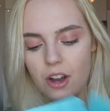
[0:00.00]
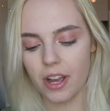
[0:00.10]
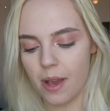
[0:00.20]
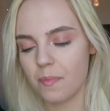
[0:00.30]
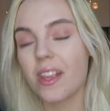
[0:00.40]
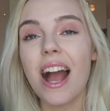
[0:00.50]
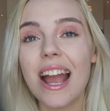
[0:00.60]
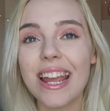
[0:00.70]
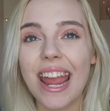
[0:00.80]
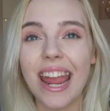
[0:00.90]
Okay,
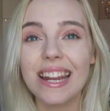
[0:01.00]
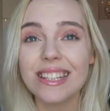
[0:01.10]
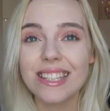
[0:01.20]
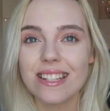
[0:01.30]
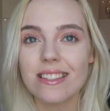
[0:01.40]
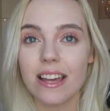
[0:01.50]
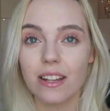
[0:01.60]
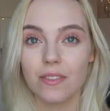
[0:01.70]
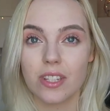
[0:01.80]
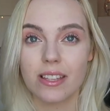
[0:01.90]
I hated the
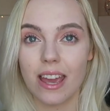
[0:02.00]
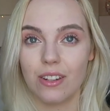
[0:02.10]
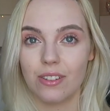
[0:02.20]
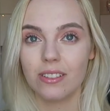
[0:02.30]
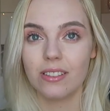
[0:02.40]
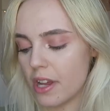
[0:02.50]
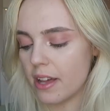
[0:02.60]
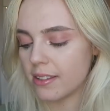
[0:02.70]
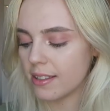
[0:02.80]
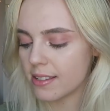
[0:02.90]
aesthetic of this candle.
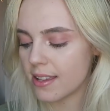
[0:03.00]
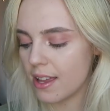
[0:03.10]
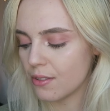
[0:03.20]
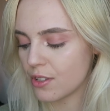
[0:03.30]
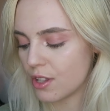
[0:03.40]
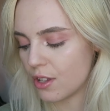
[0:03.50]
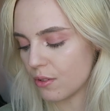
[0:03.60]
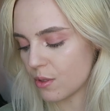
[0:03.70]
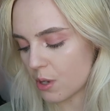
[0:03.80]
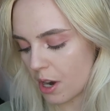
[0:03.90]
Not think this candle is
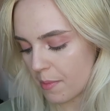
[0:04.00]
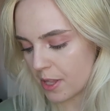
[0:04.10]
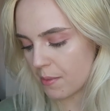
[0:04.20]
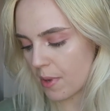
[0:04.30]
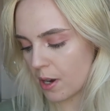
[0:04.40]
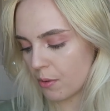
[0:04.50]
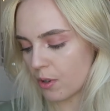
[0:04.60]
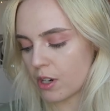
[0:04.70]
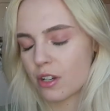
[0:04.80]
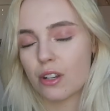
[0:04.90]
cute. Sorry, Bath and Body
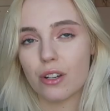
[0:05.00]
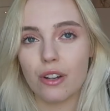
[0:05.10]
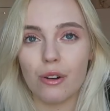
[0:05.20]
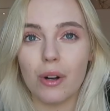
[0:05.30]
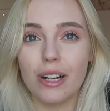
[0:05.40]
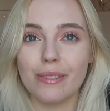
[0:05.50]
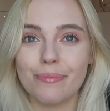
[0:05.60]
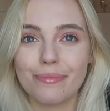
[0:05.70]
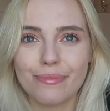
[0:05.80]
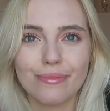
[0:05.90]
Works. No,
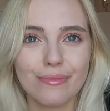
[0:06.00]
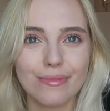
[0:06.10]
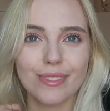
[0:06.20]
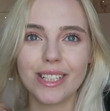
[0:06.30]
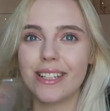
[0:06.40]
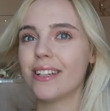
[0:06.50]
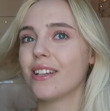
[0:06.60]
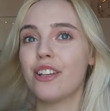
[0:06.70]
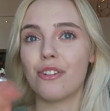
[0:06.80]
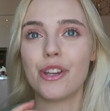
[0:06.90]

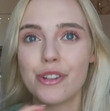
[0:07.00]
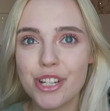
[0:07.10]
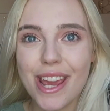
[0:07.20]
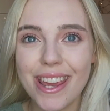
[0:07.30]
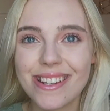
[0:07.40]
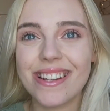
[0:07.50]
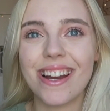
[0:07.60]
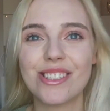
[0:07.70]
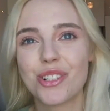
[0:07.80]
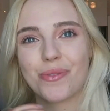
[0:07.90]
you know, no shade.
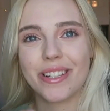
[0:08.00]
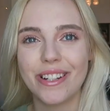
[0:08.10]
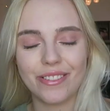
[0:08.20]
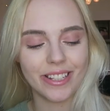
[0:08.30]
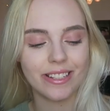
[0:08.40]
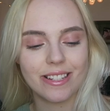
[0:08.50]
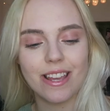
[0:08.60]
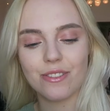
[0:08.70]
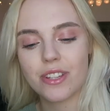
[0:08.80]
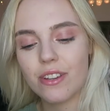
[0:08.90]
I just really don't think this
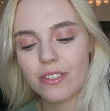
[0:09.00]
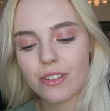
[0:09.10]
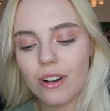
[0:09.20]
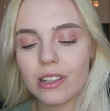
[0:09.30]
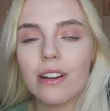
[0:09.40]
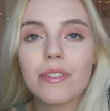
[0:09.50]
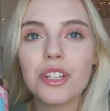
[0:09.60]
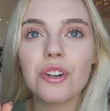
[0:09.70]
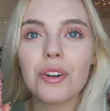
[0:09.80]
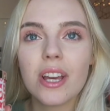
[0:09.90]
candle's cute. It's called Love
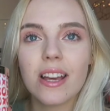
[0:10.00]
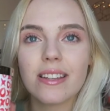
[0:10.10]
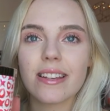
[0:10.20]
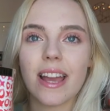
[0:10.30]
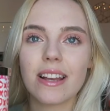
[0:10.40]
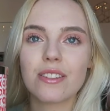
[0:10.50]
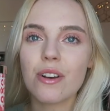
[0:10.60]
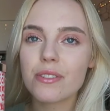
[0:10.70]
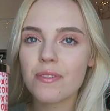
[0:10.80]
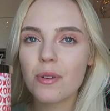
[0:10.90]
You. It's like
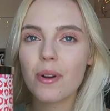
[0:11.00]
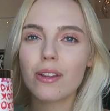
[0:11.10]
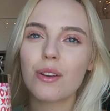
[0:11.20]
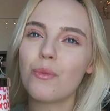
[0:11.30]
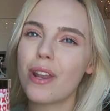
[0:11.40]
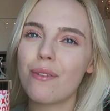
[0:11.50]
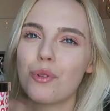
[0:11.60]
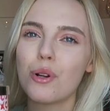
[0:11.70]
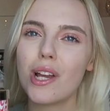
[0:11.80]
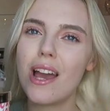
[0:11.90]
XOs everywhere, like
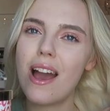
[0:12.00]
whatever.